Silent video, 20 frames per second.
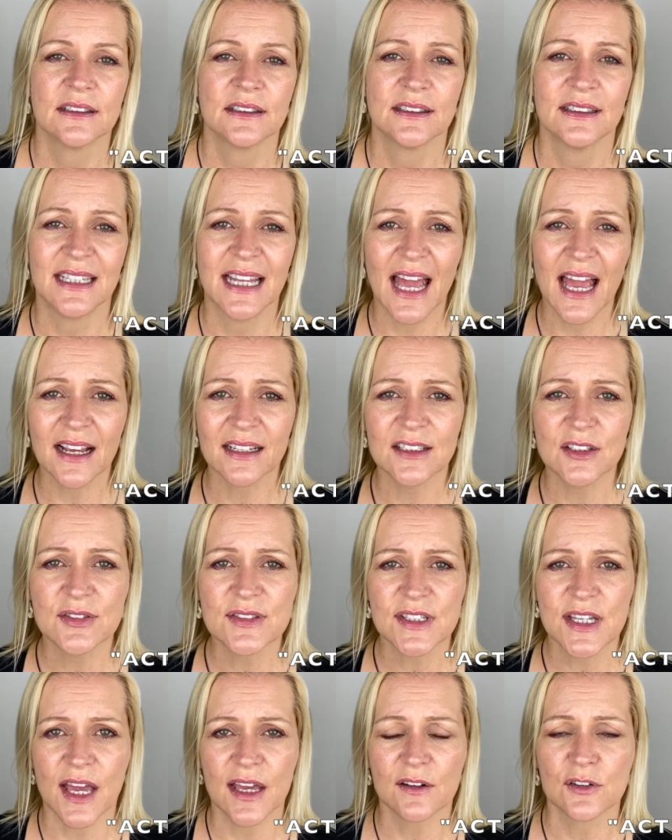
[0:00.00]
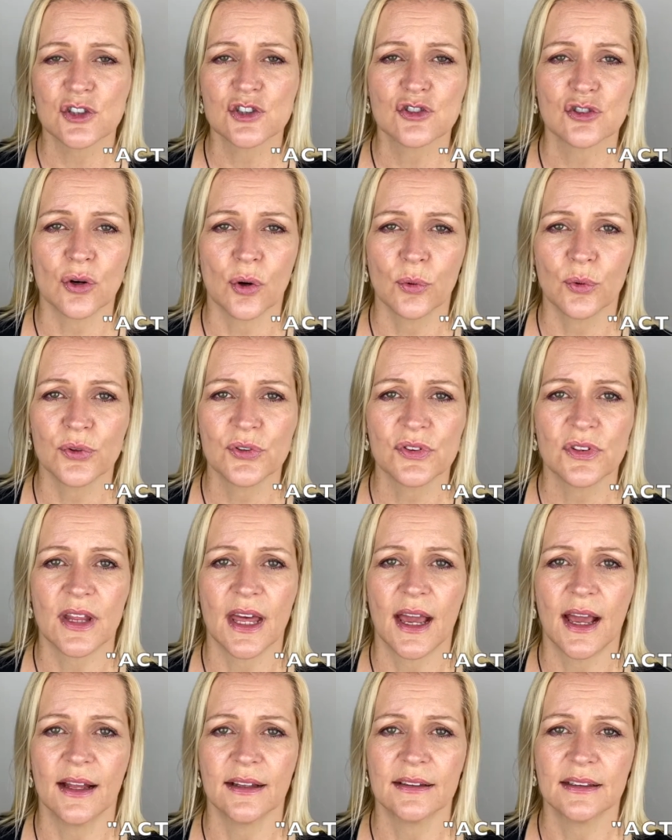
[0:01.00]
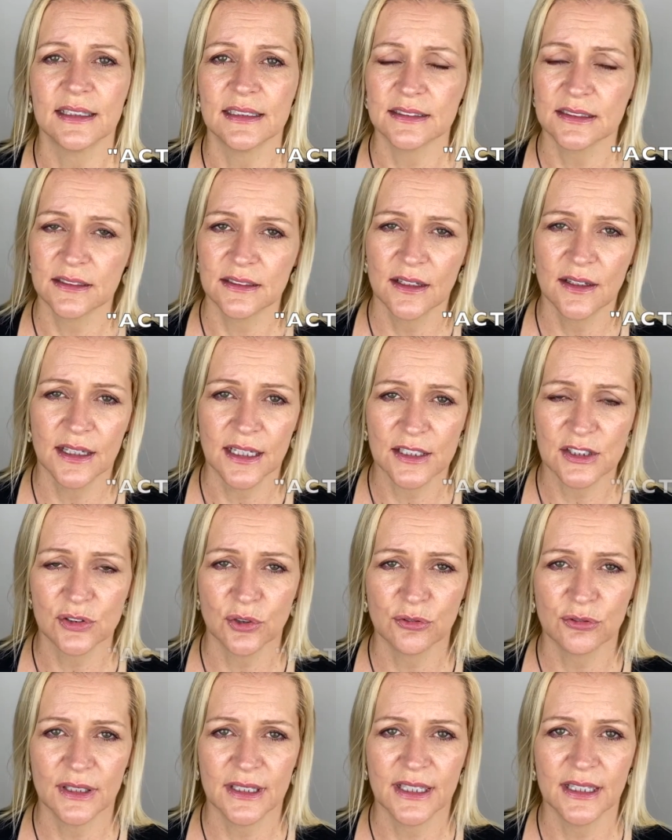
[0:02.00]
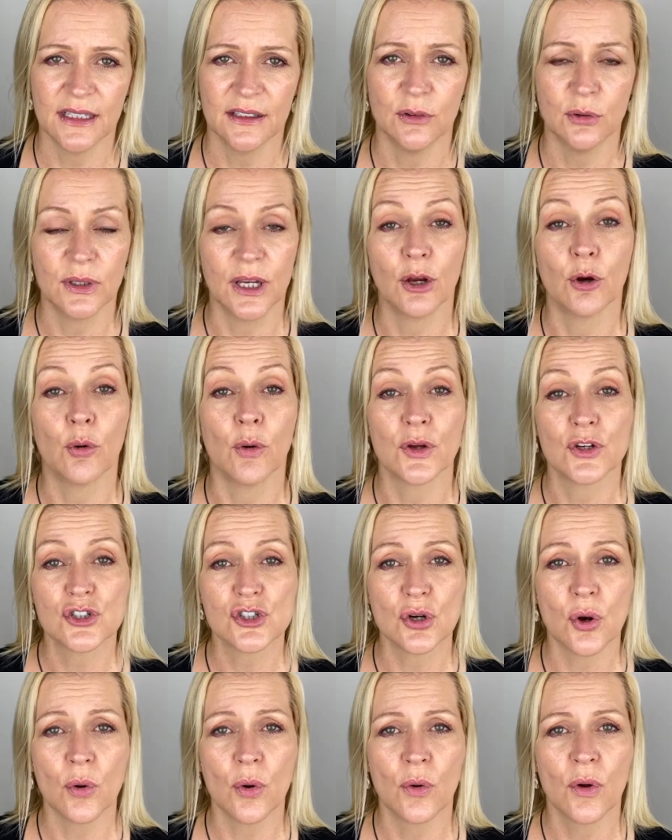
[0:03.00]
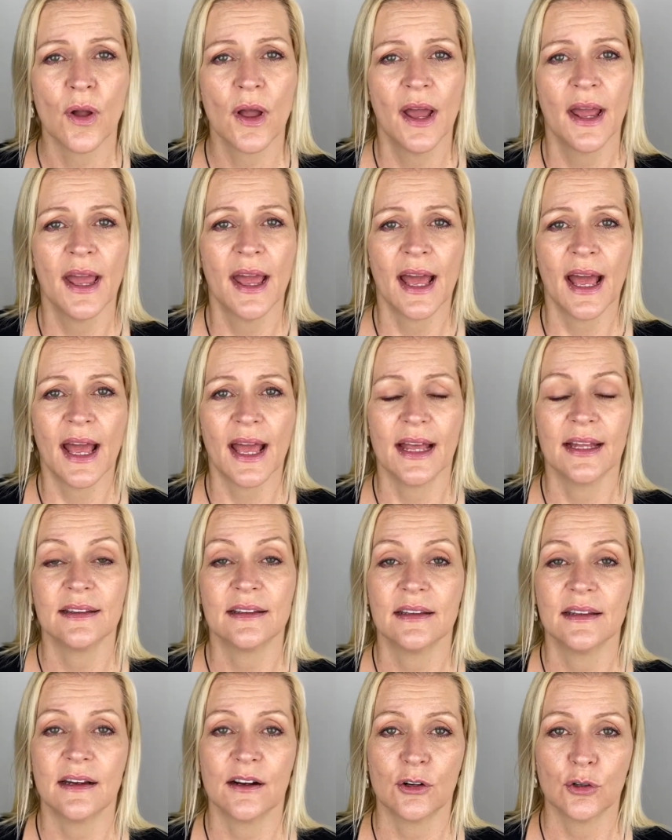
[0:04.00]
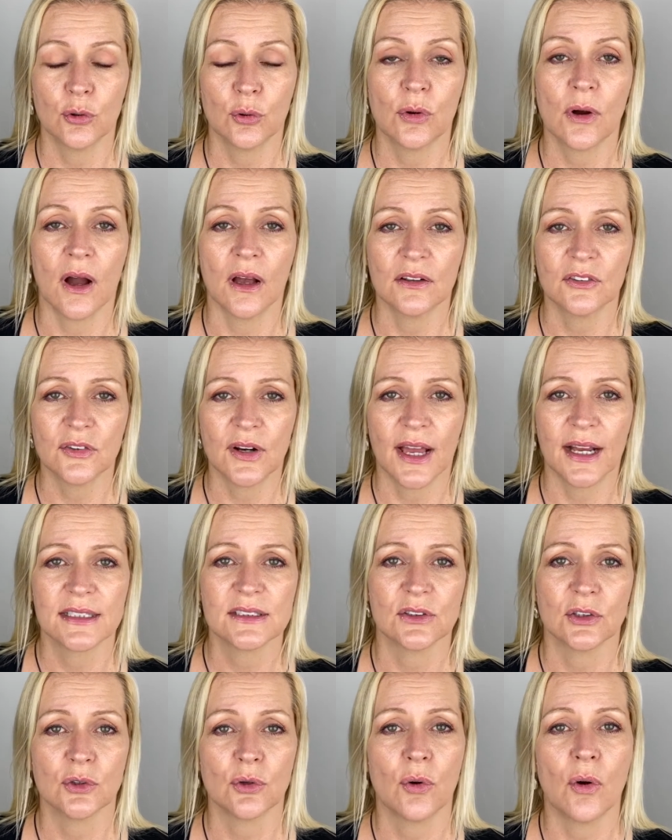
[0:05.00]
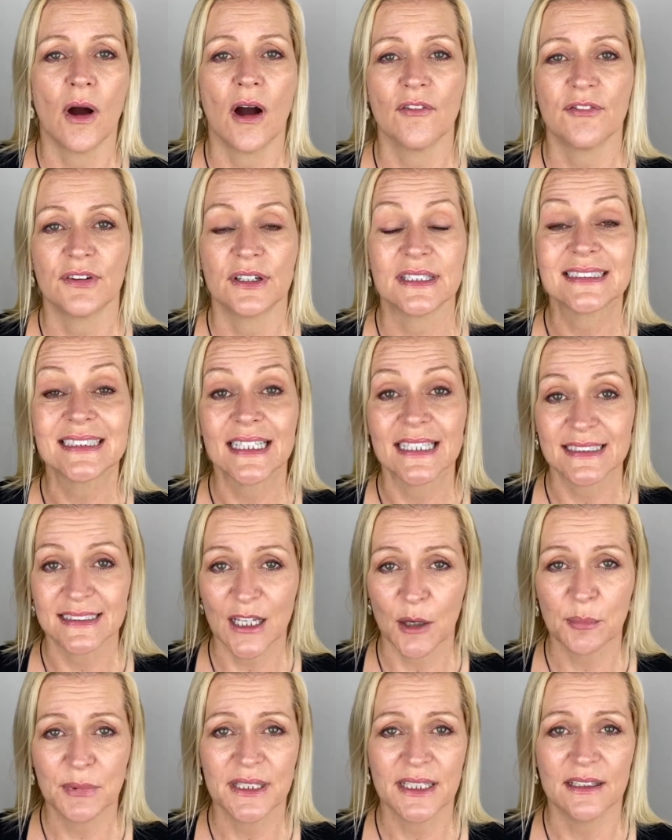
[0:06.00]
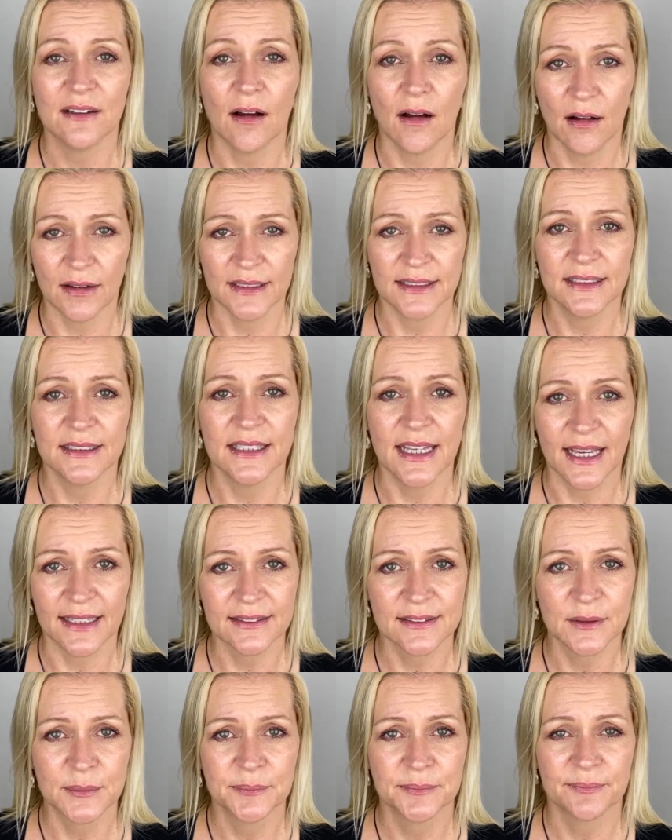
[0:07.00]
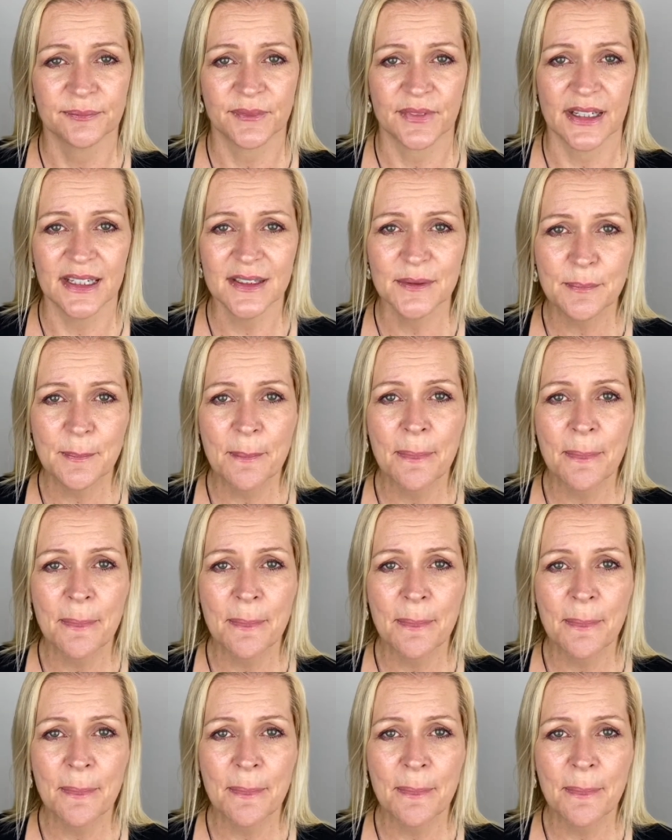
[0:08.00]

The active status shows that it's already, you can go and show, and there are no contracts or no offers accepted on it yet, okay?